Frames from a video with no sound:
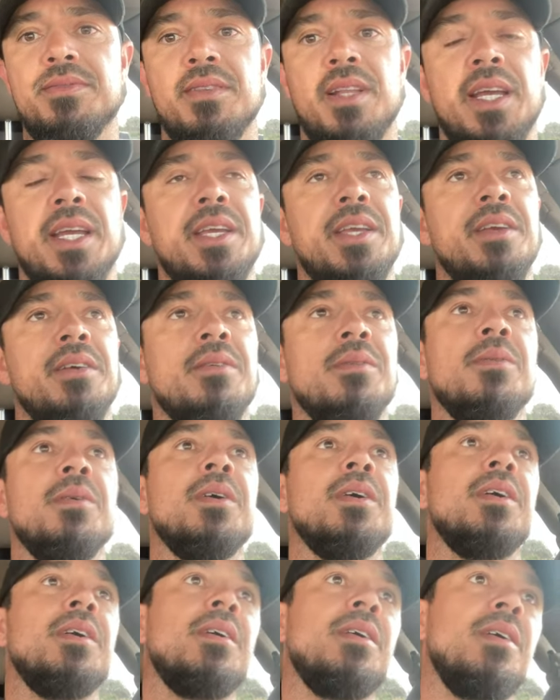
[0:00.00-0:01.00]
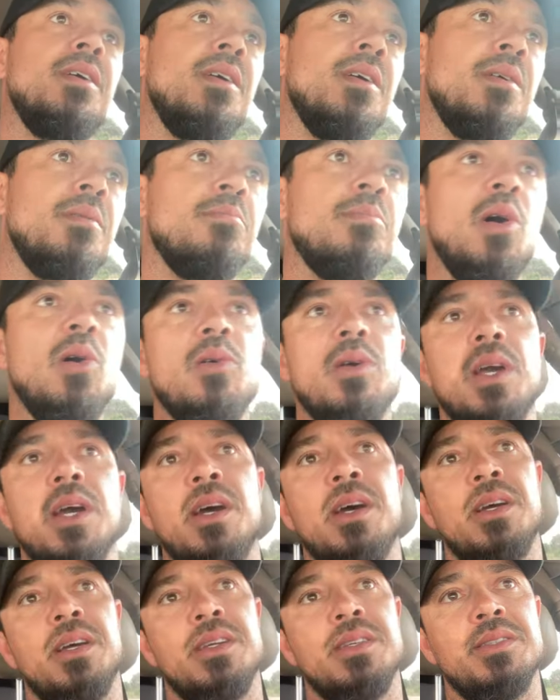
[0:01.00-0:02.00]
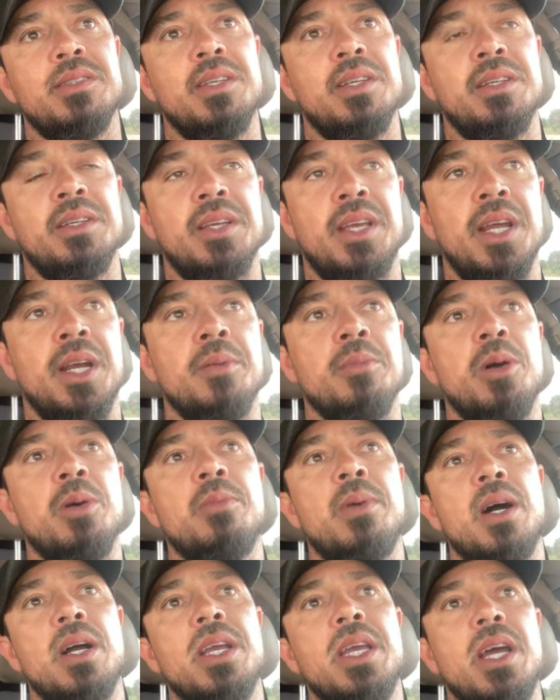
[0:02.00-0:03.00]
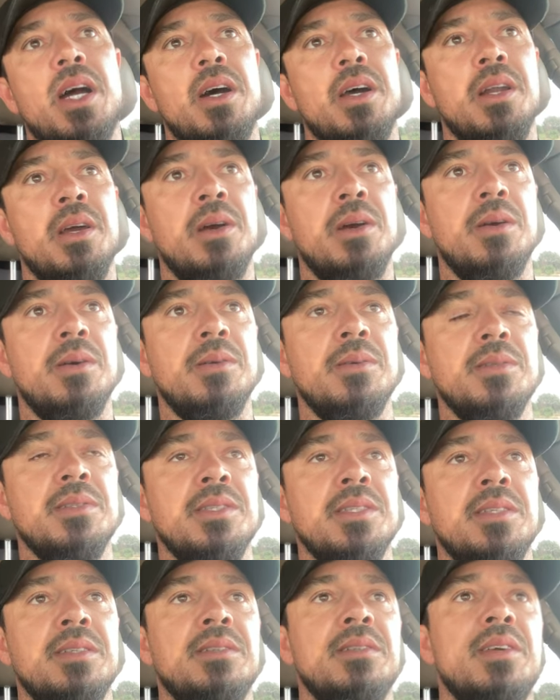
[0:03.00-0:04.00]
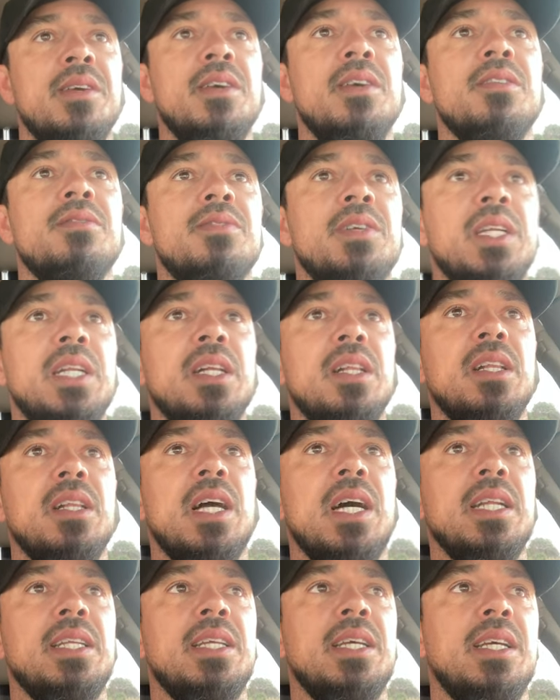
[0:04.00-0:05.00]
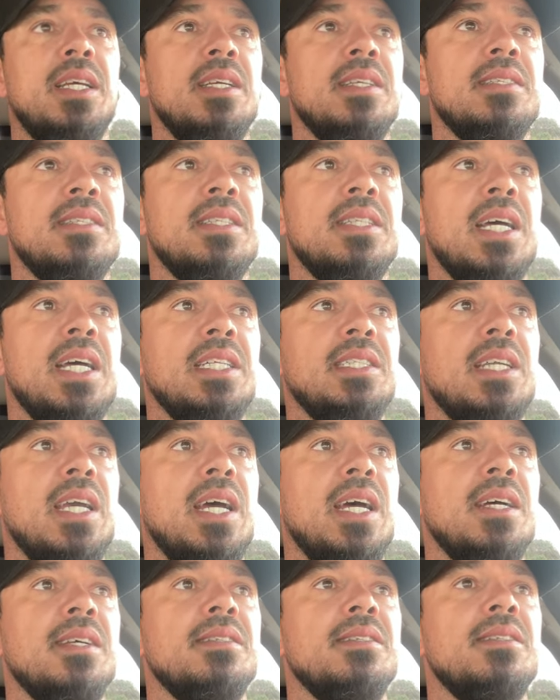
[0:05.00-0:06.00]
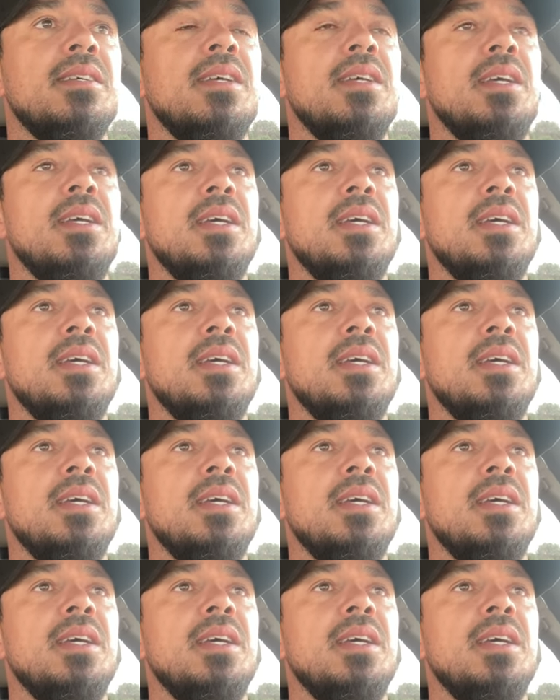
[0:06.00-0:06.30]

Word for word: like your mochas and caramel macchiatos and vanilla lattes and that jazz.